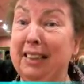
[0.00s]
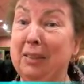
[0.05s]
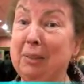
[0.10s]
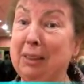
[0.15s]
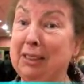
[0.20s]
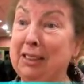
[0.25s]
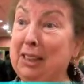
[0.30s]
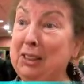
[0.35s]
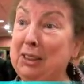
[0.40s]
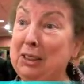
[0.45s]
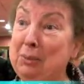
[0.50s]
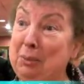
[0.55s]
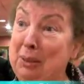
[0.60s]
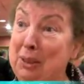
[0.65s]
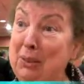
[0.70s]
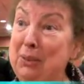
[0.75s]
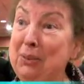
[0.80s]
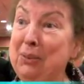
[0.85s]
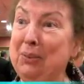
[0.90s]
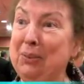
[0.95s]
because I used to be
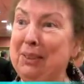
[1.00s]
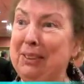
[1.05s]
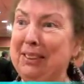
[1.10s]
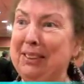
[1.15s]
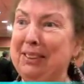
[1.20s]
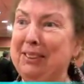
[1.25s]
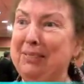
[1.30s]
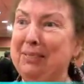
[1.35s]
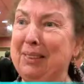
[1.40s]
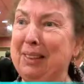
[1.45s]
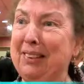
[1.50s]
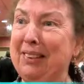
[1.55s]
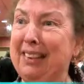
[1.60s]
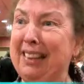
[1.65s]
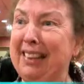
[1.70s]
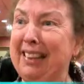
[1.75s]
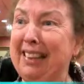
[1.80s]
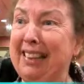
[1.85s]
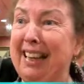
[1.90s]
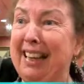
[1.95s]
a youth worker with
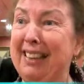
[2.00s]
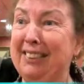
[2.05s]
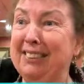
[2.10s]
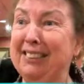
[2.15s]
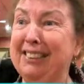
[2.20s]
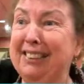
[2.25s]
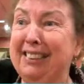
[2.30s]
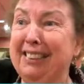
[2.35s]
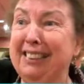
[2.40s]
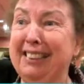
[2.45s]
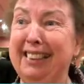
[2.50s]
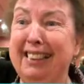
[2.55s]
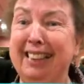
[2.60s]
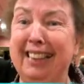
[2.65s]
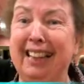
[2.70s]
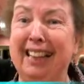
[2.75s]
the council,